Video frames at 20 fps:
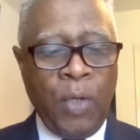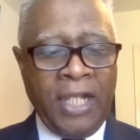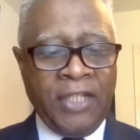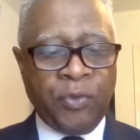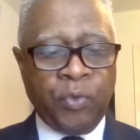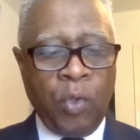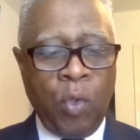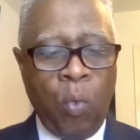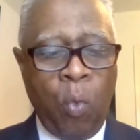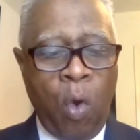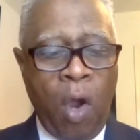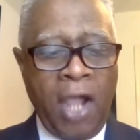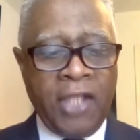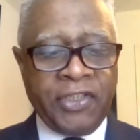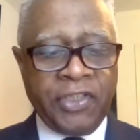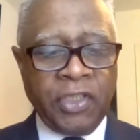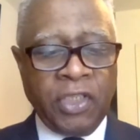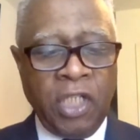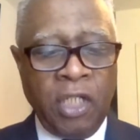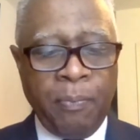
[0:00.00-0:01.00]
waste were
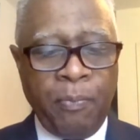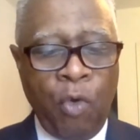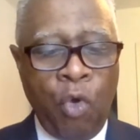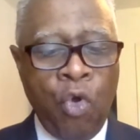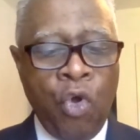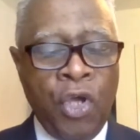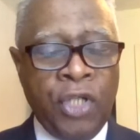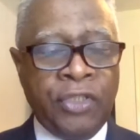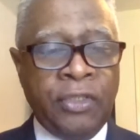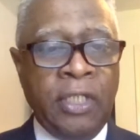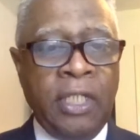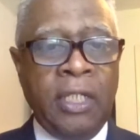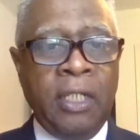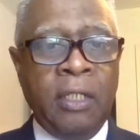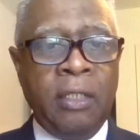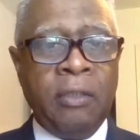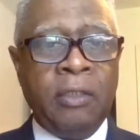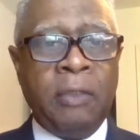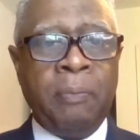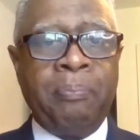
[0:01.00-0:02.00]
washing up on
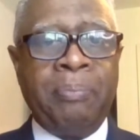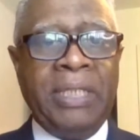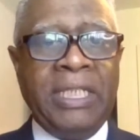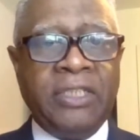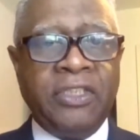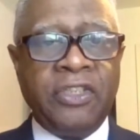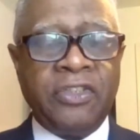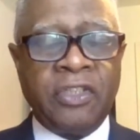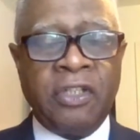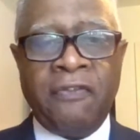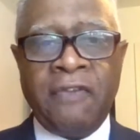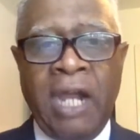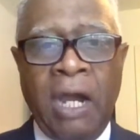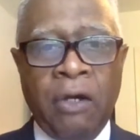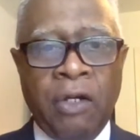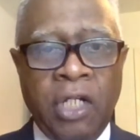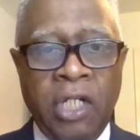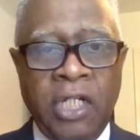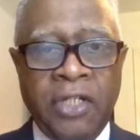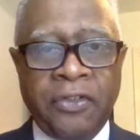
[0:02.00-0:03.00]
the beaches of
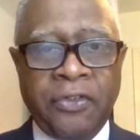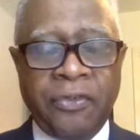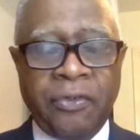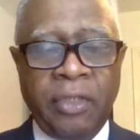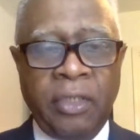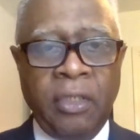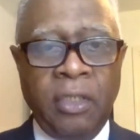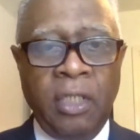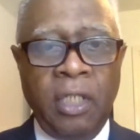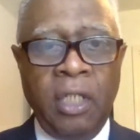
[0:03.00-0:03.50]
our country.